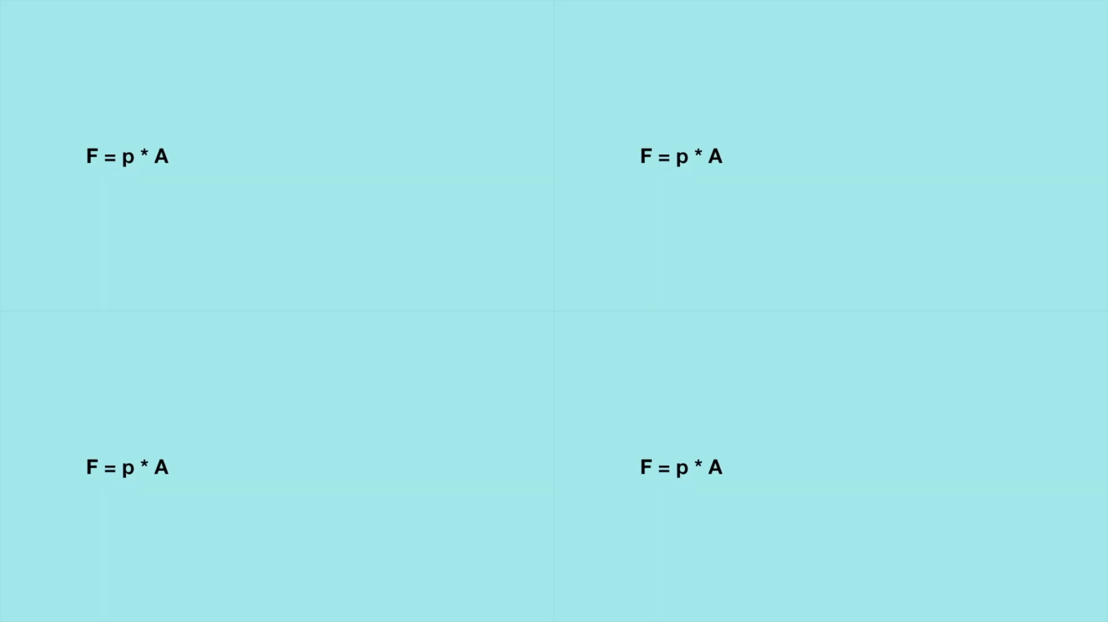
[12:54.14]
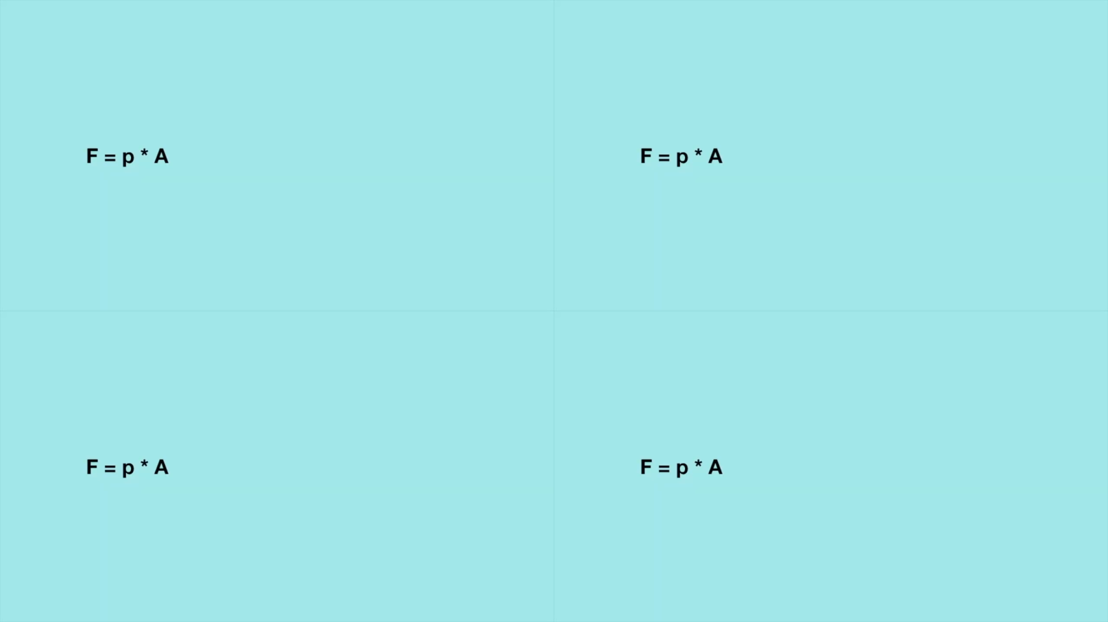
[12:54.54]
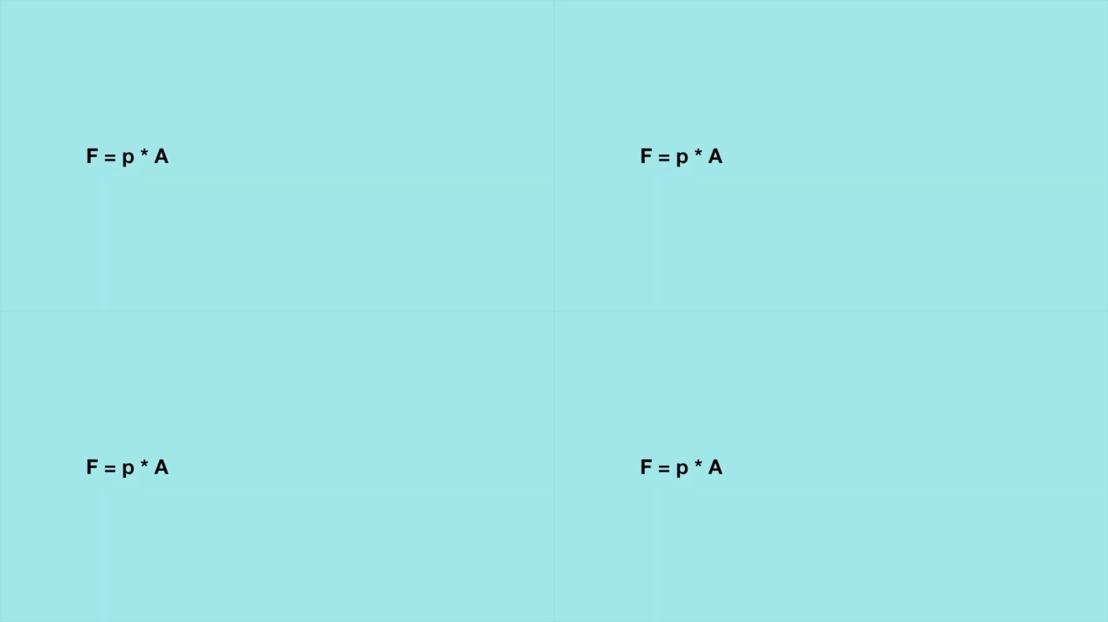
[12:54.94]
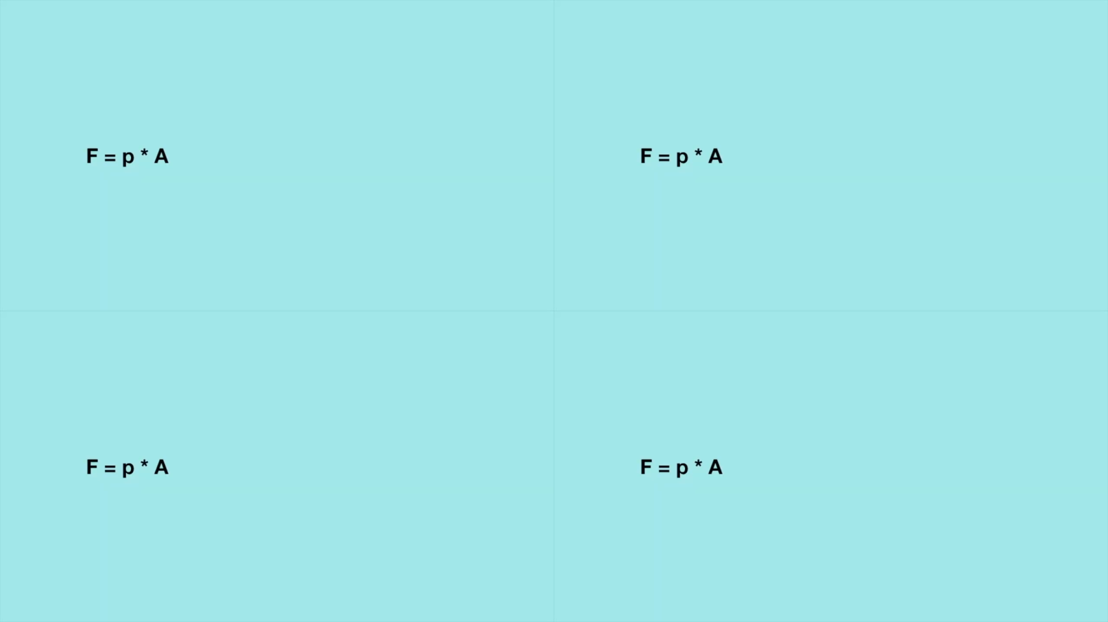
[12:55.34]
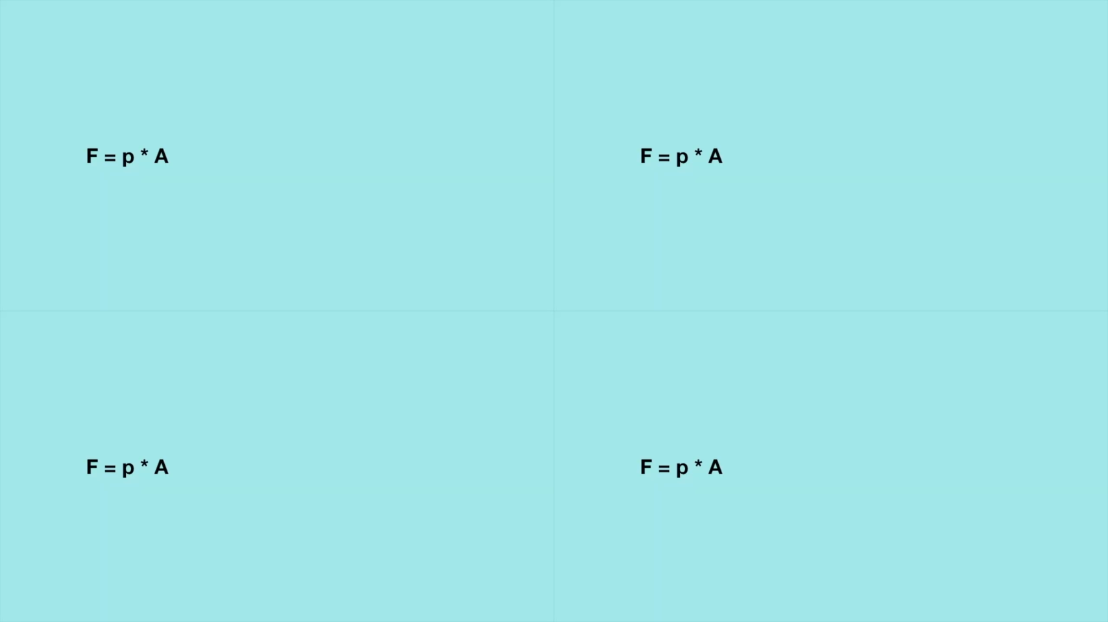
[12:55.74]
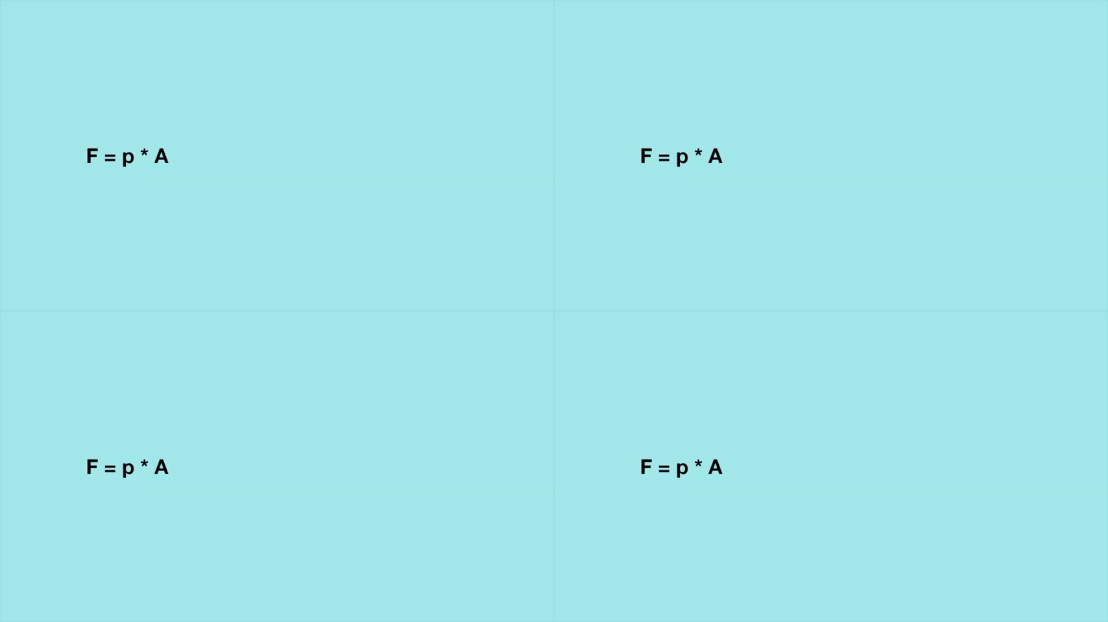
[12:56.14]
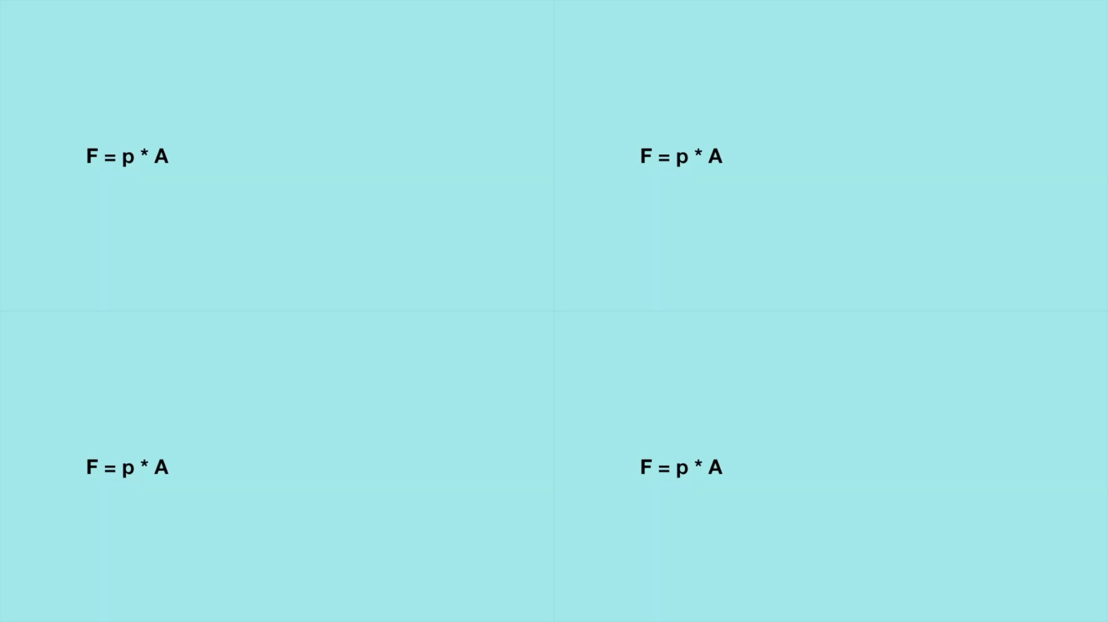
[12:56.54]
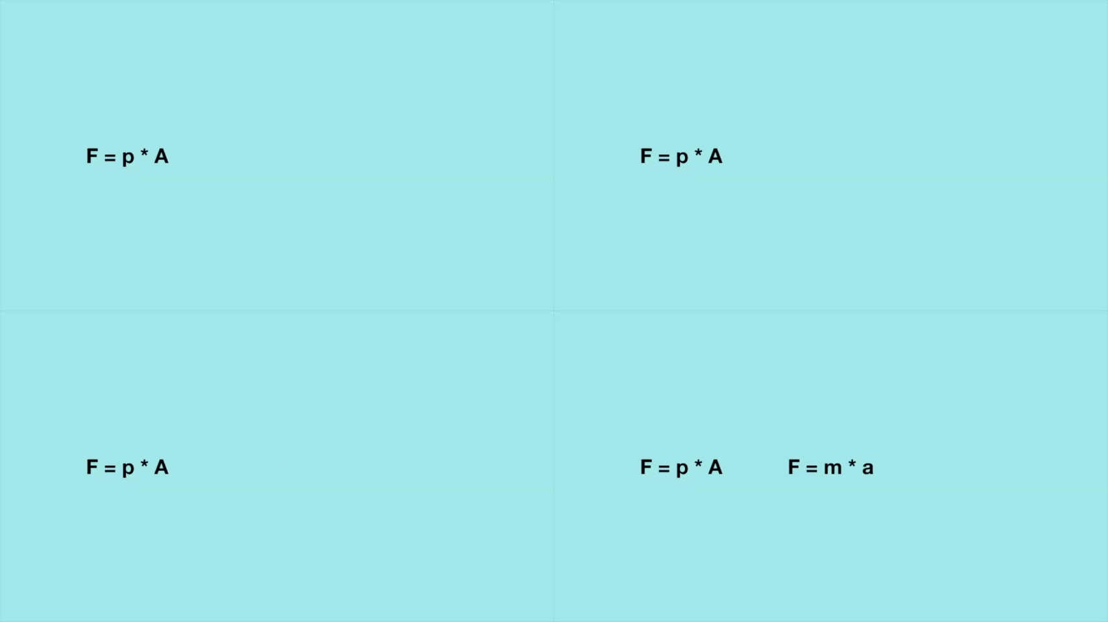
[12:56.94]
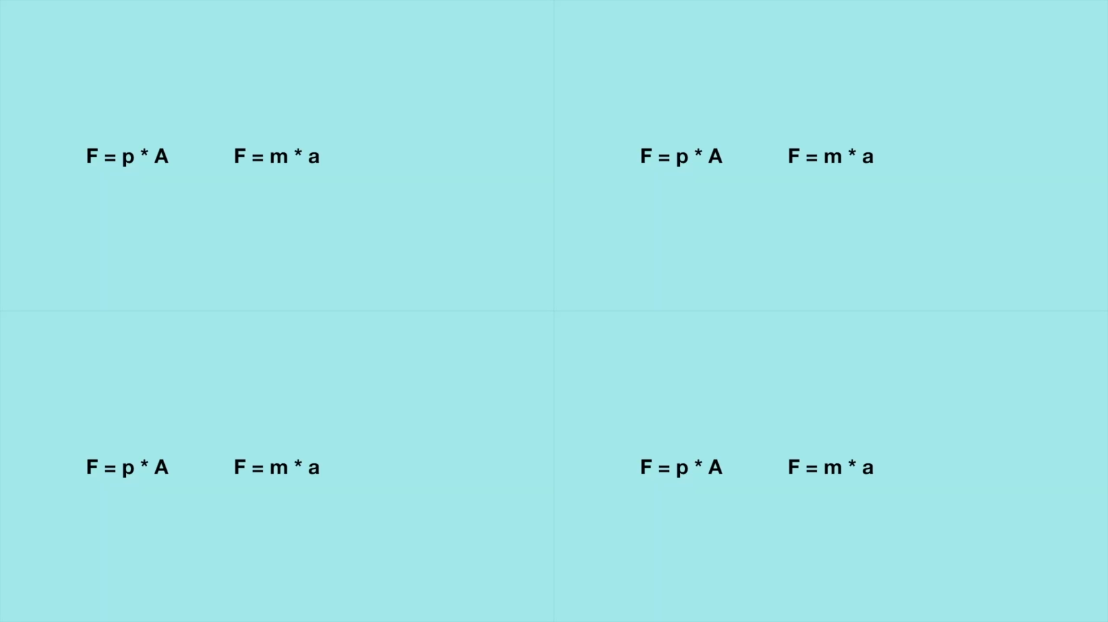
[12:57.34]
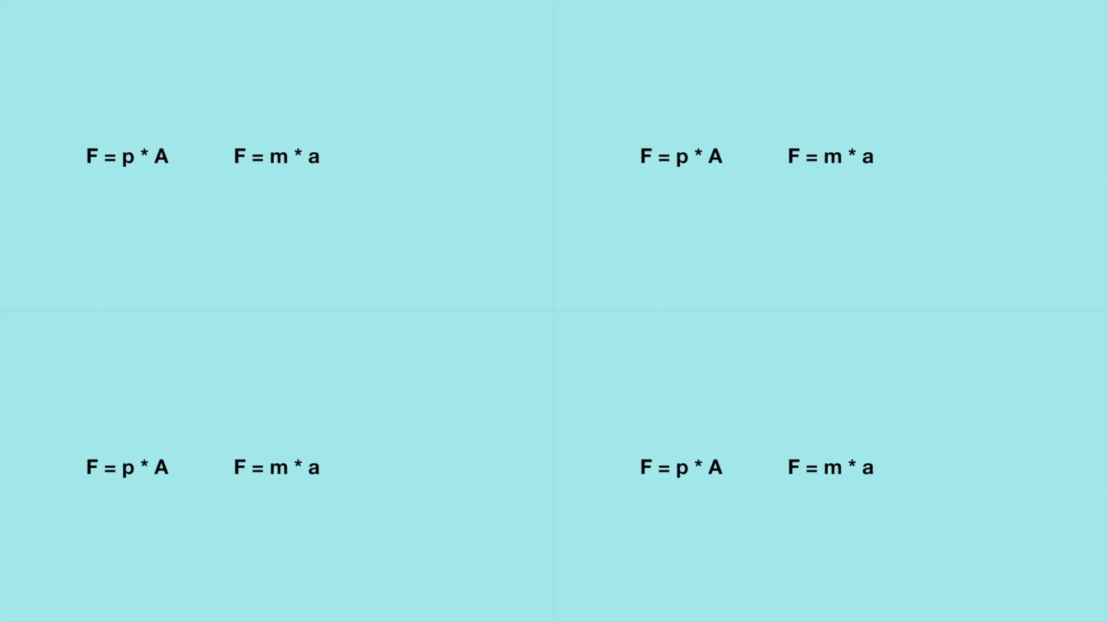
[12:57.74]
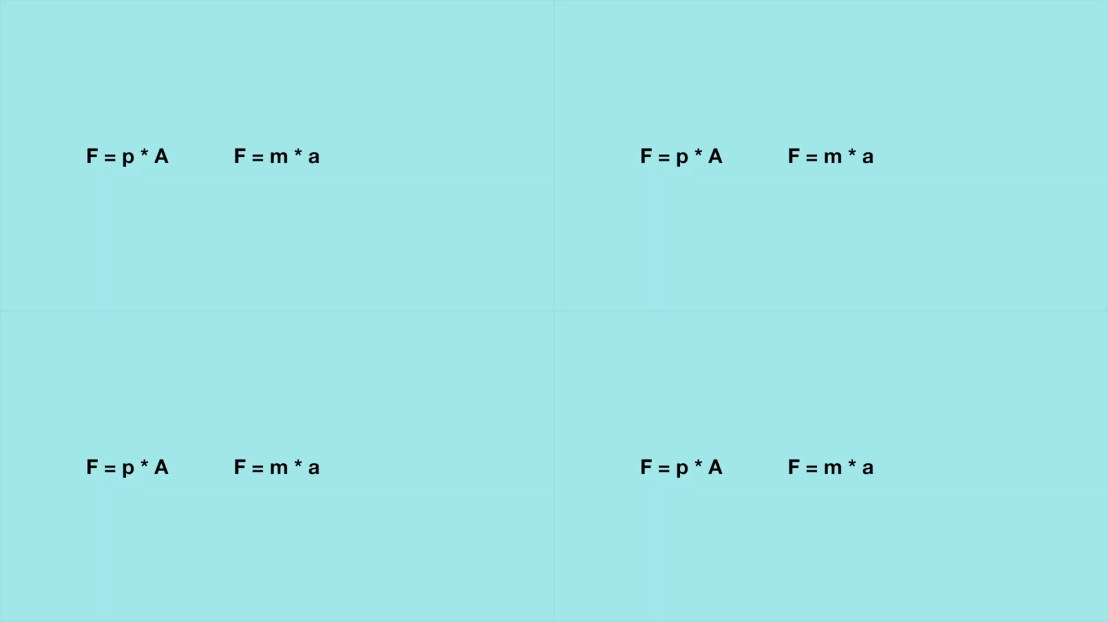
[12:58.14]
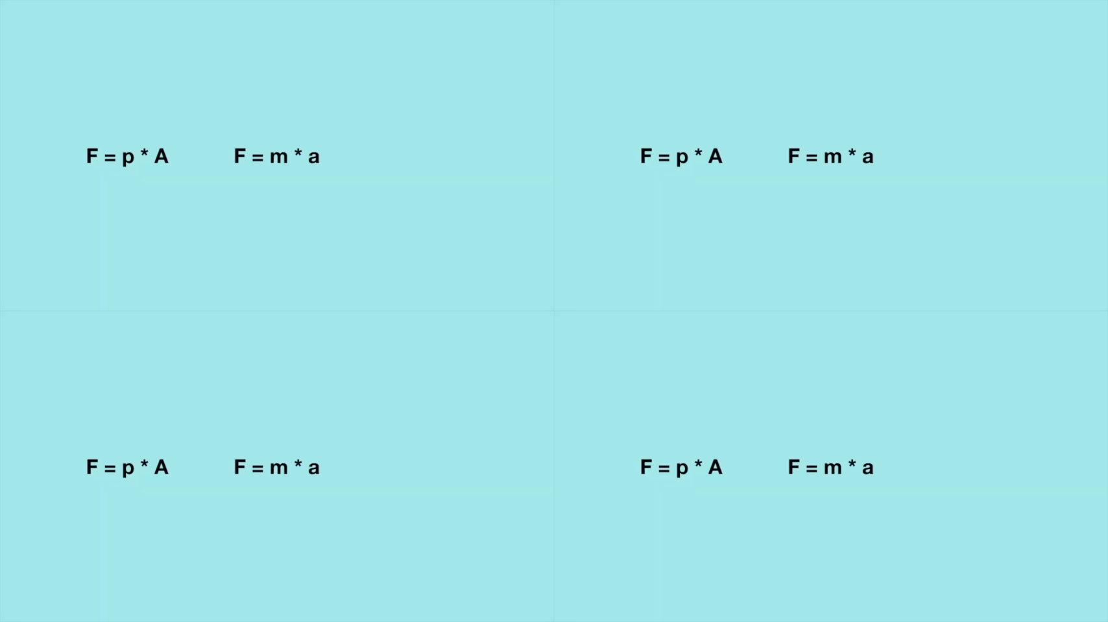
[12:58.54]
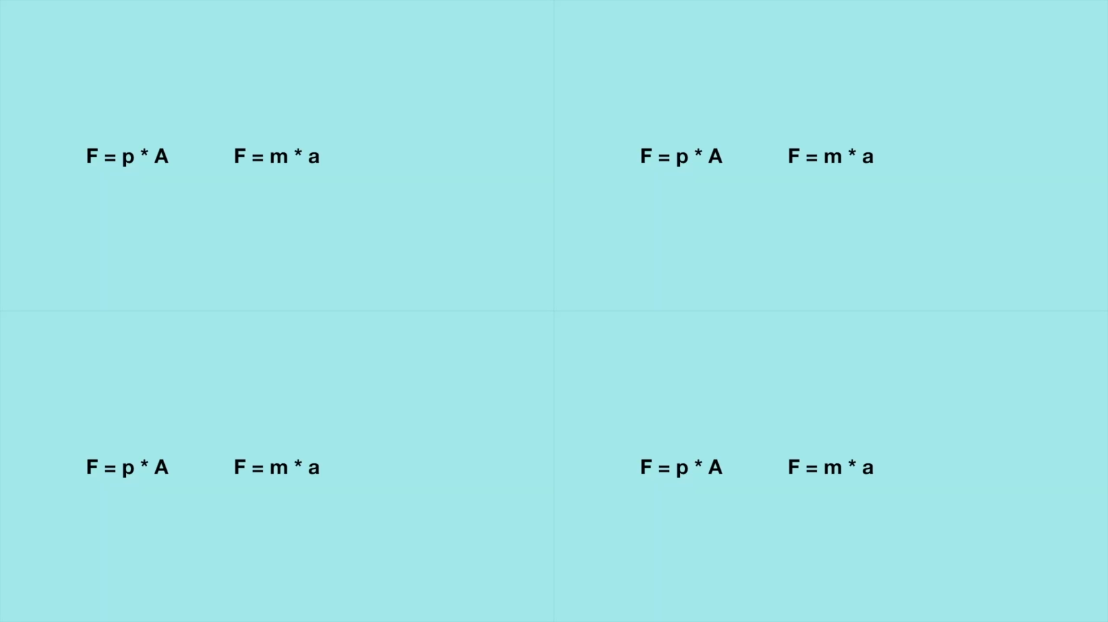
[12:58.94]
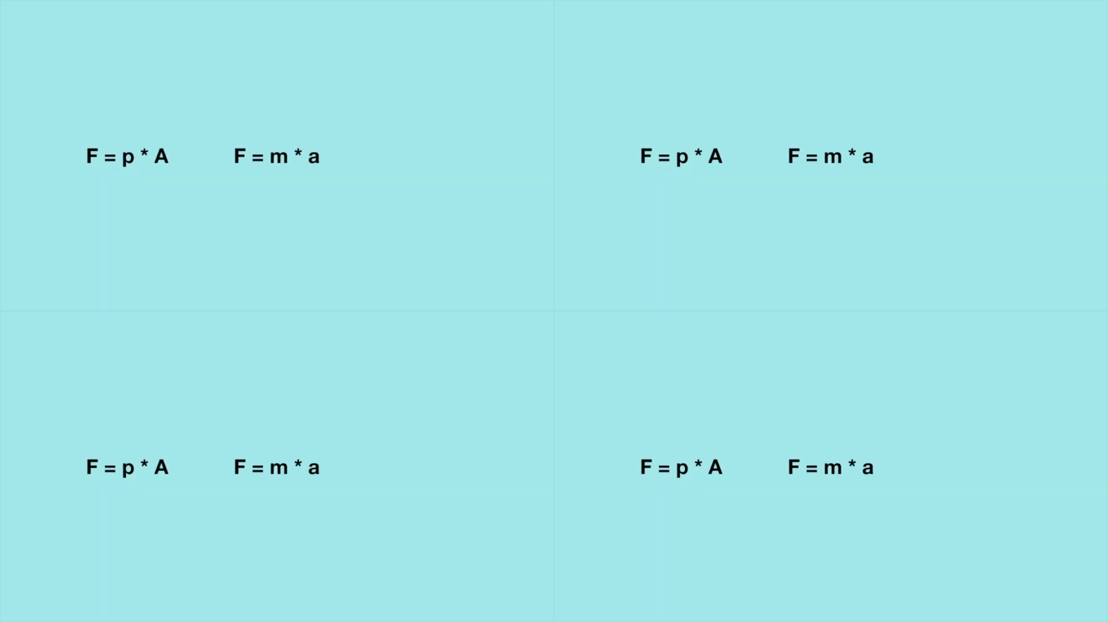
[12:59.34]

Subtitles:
No face is visible, so there are no lips to read.